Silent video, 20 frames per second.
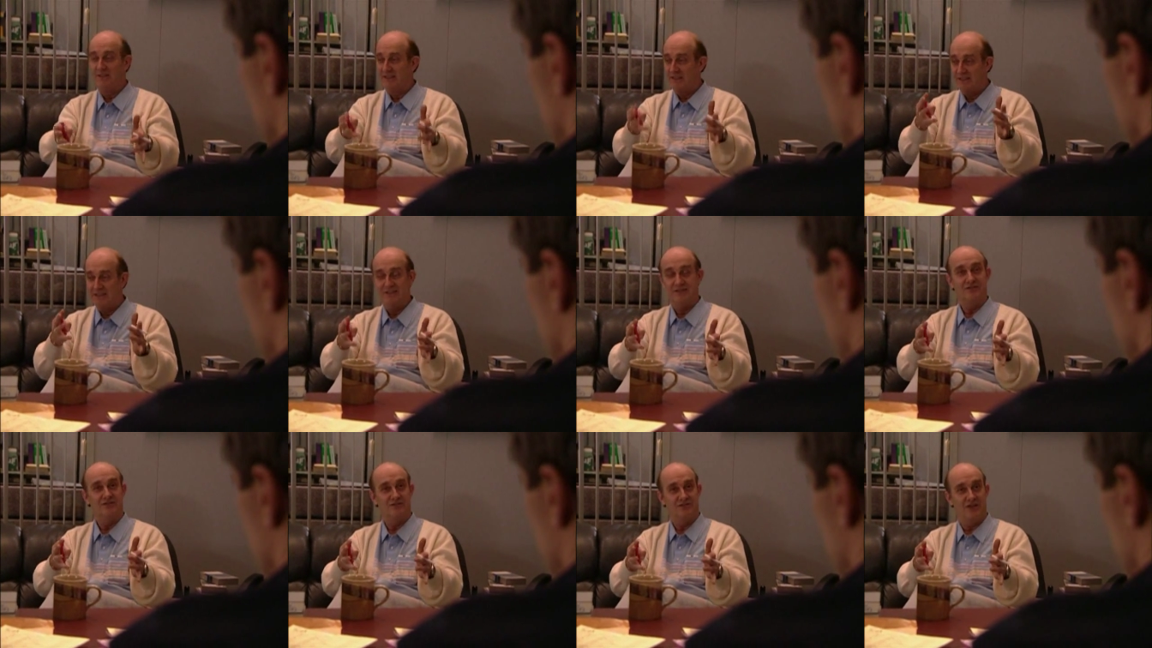He
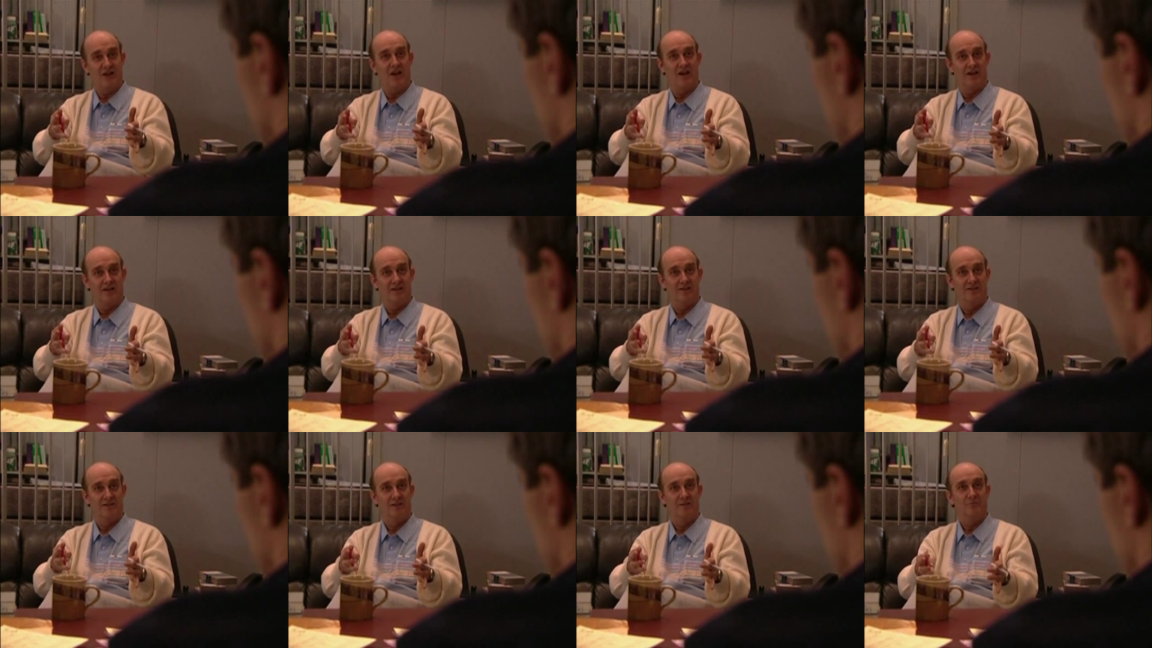says,
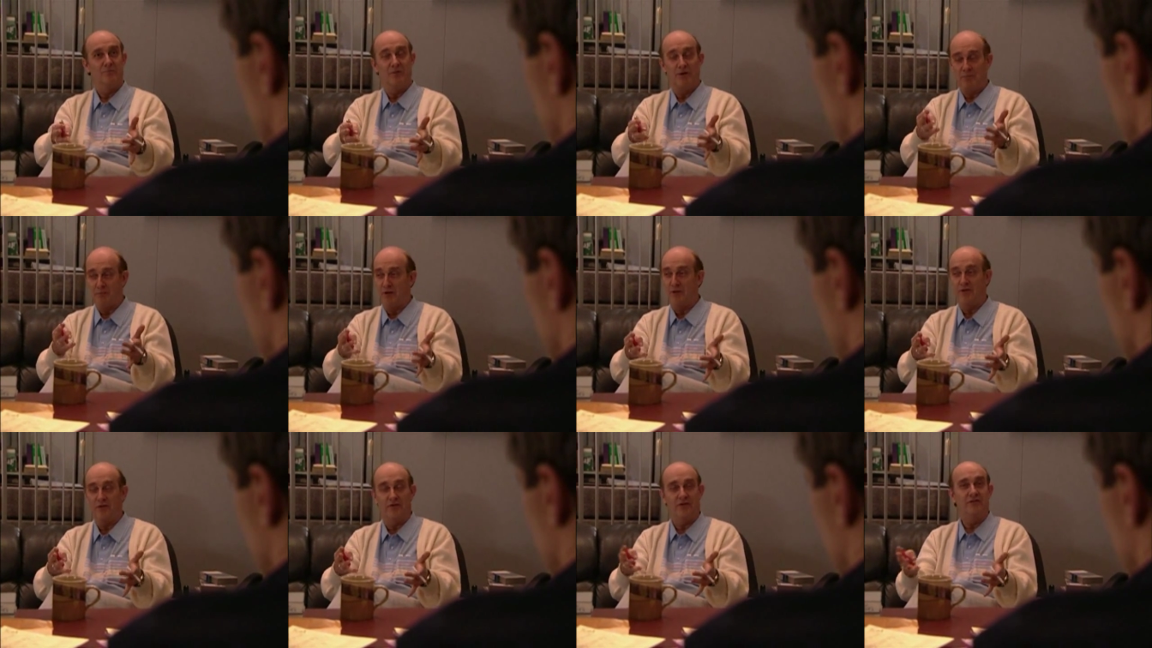Doc, my
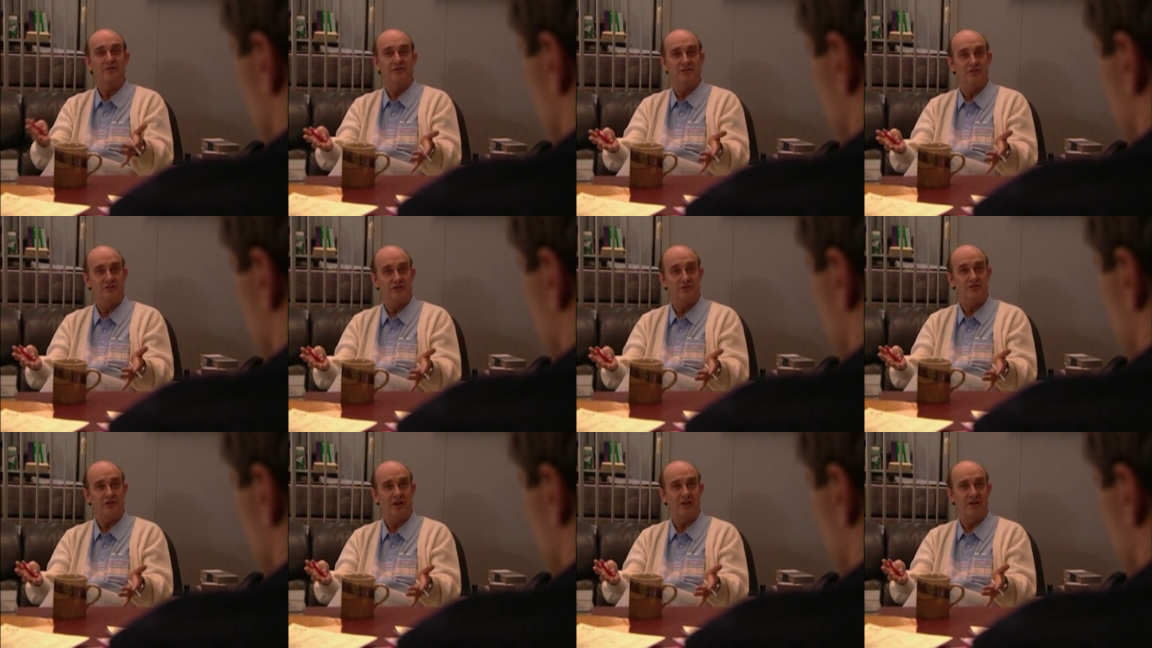brother thinks he's a
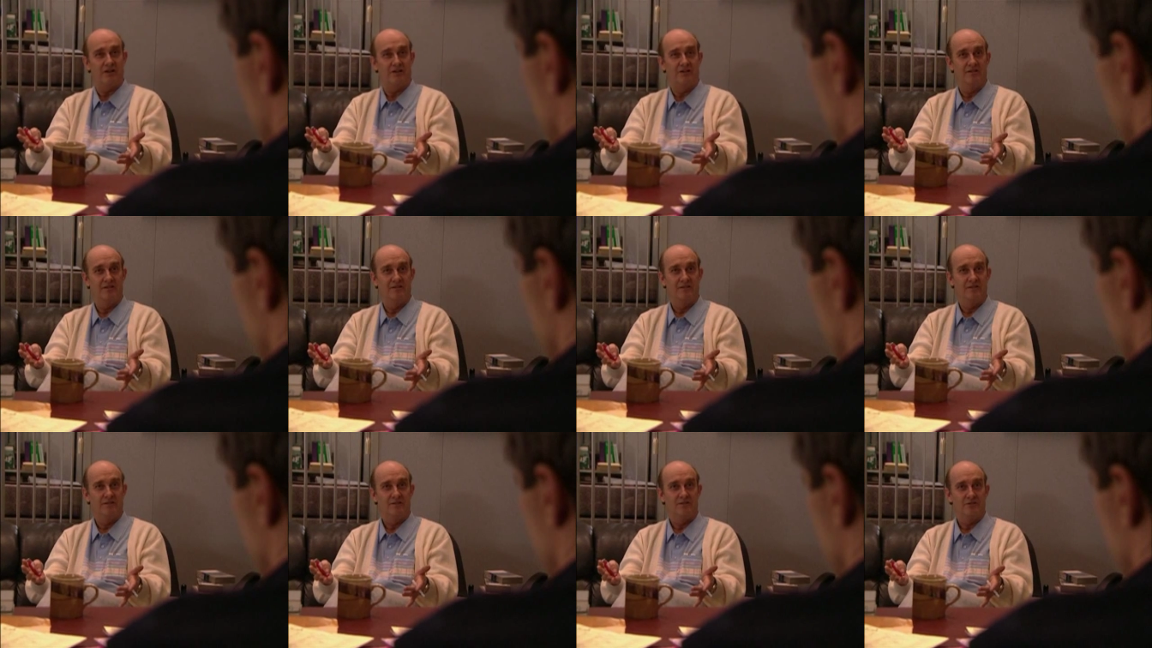chicken.
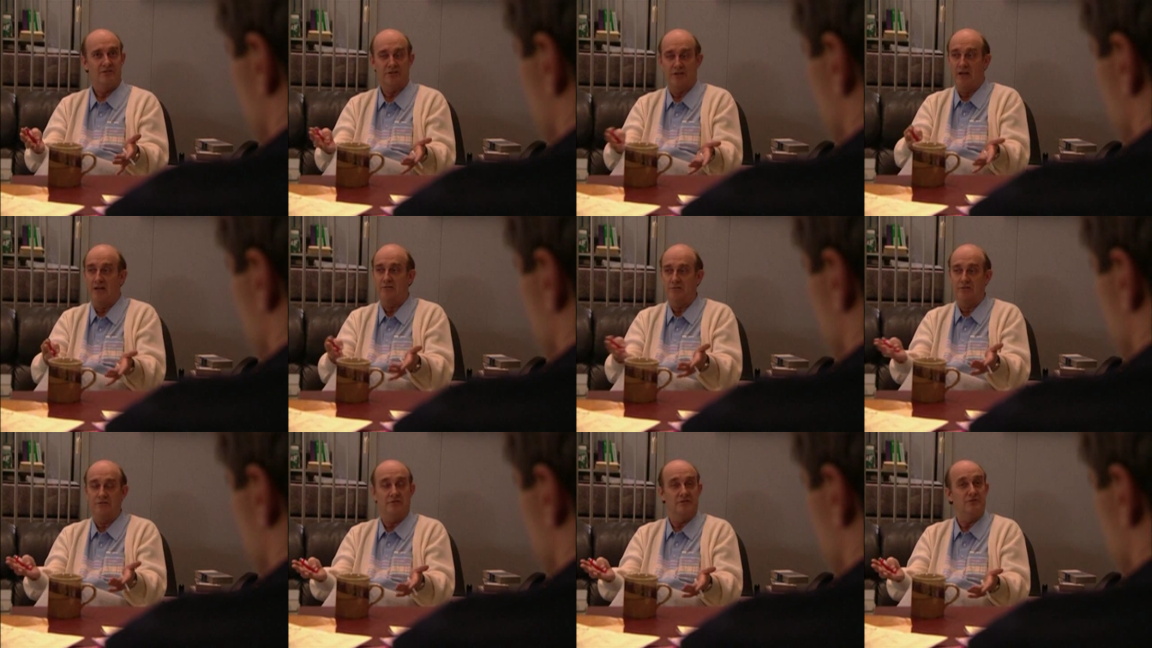
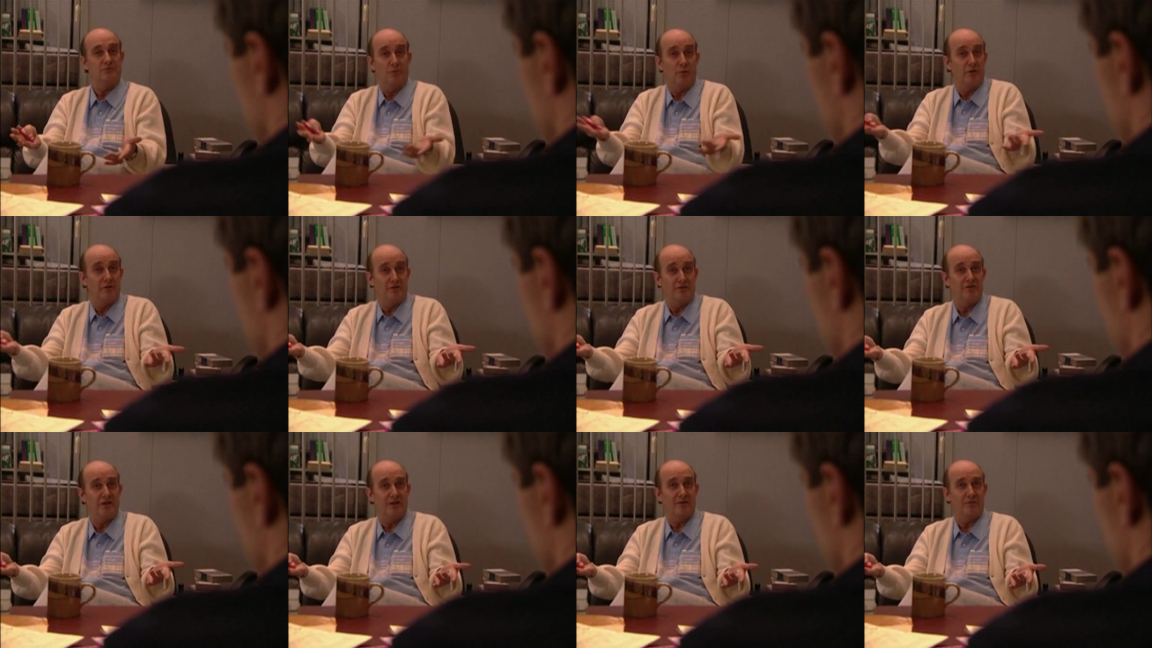Psychiatrist says, Why don't
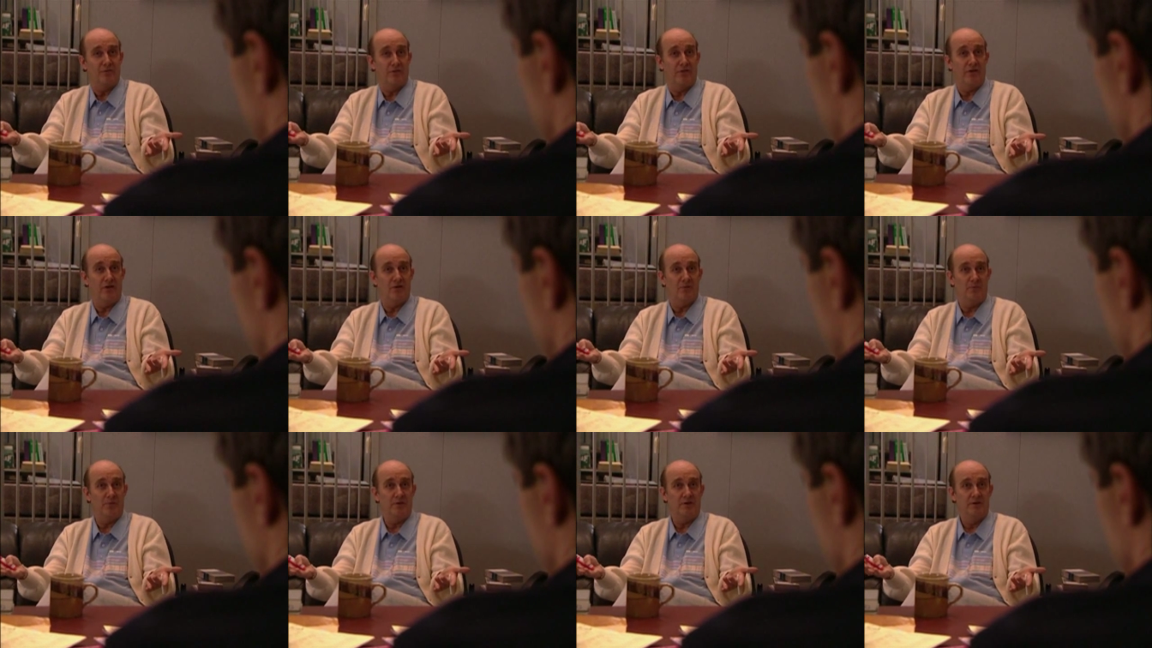you take him for
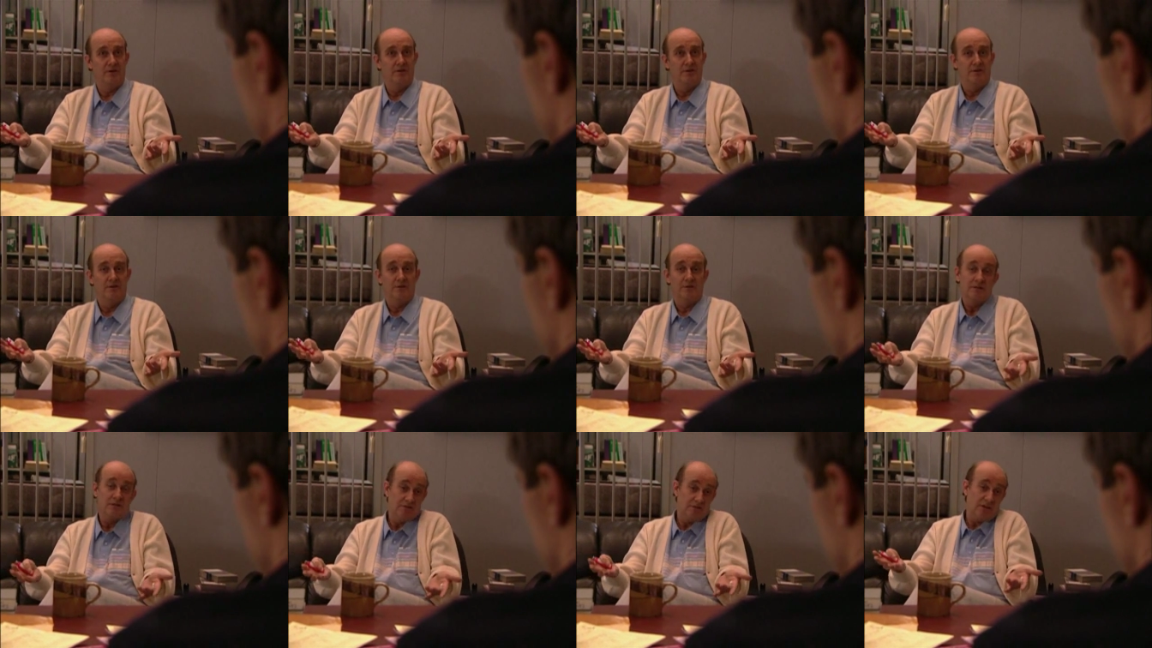therapy?
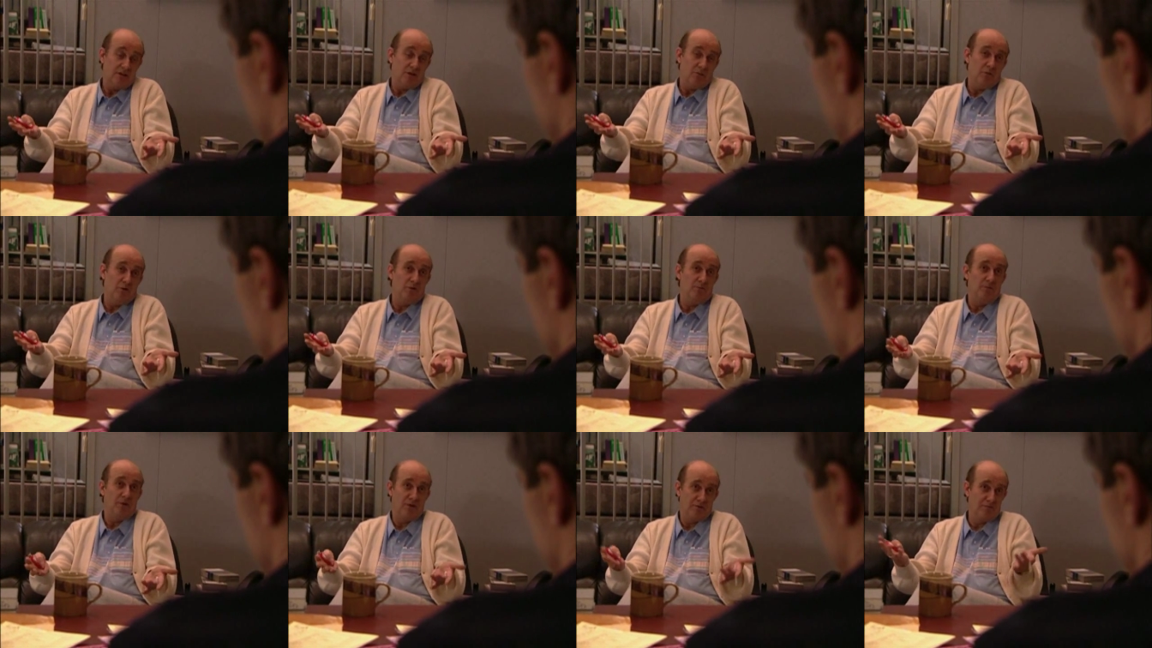He said, I
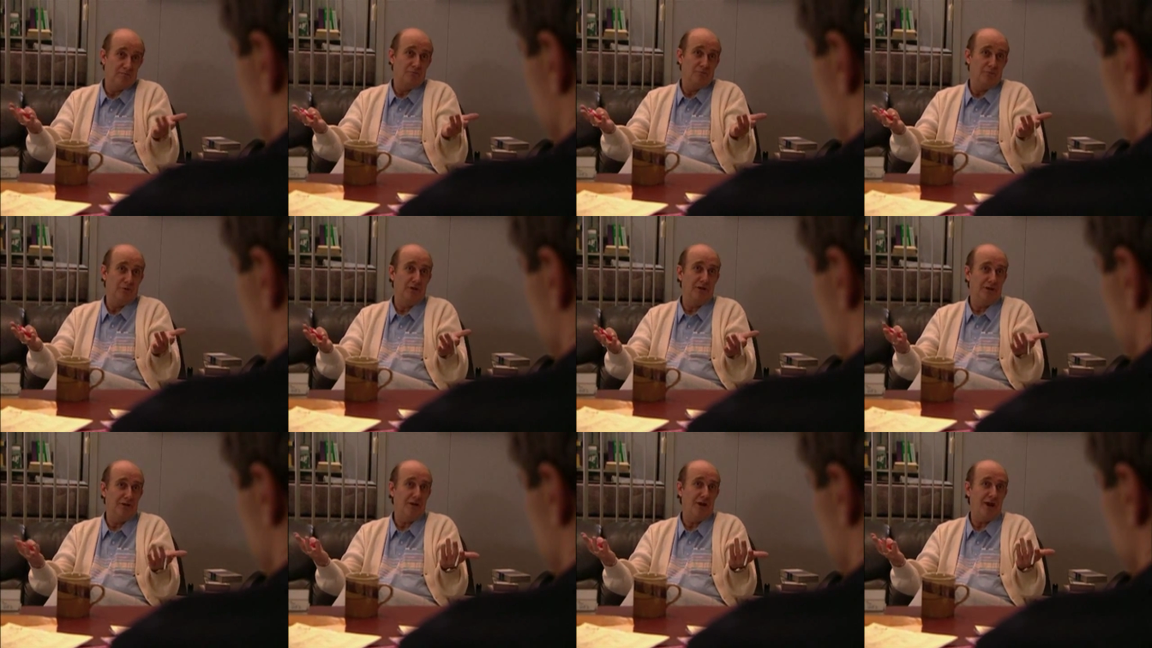would, but we
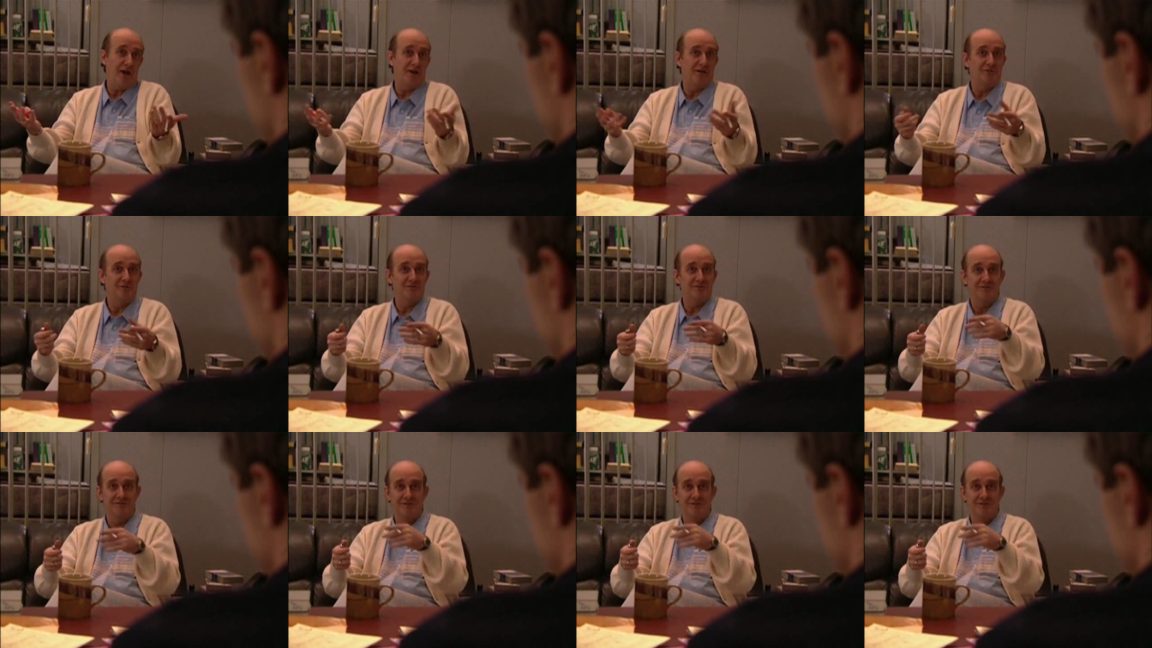need the eggs.